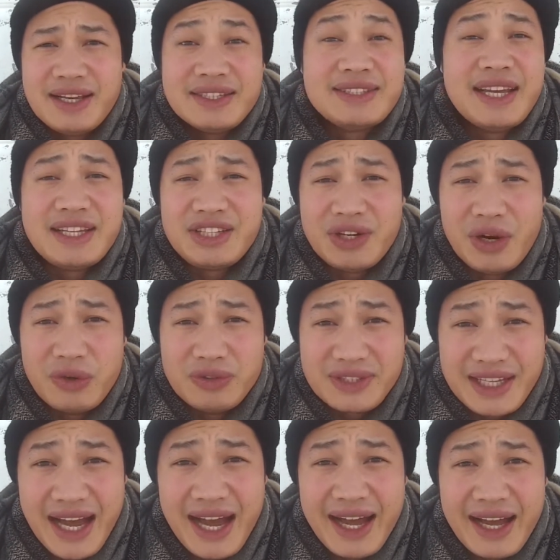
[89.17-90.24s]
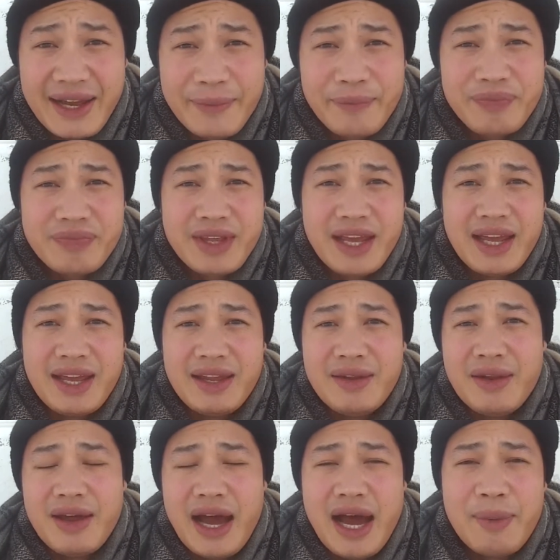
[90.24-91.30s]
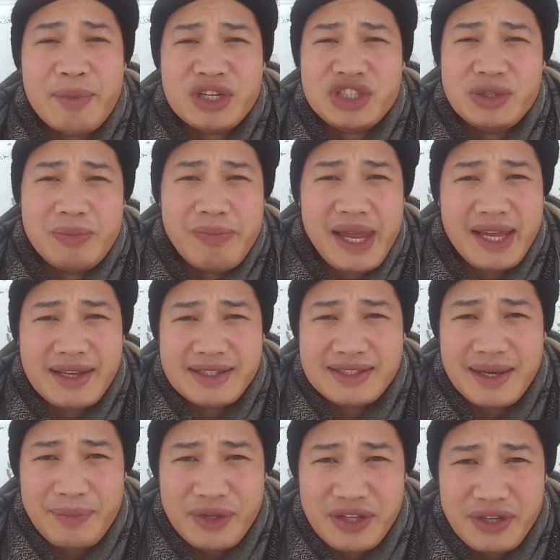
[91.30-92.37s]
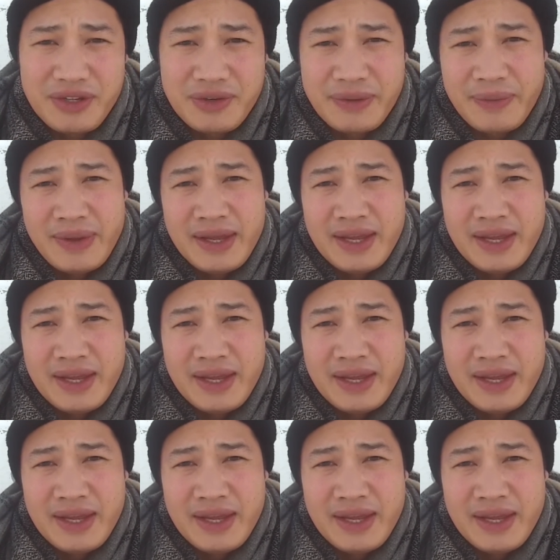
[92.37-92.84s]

set your own time, and how much you make is up to you.